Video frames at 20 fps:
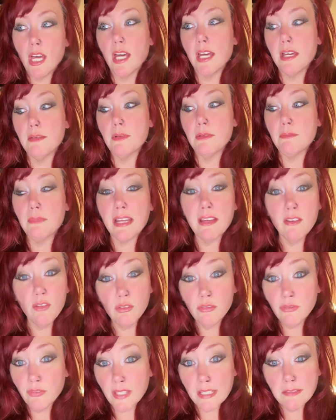My
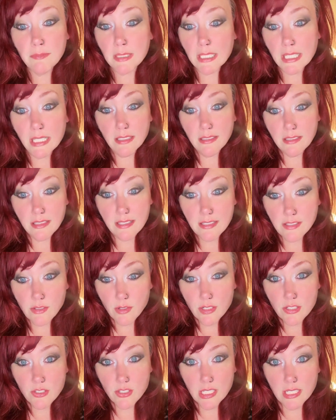whole family
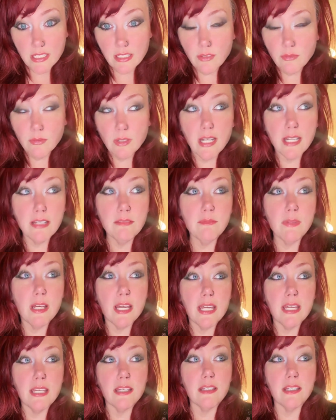is Christian, right?
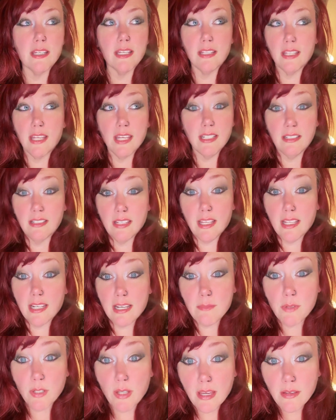And
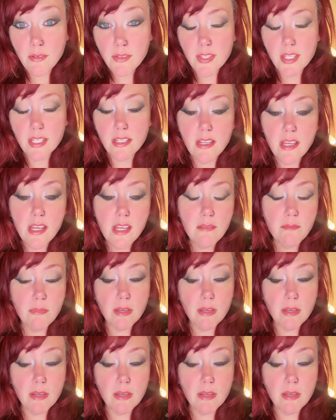I'm okay with it.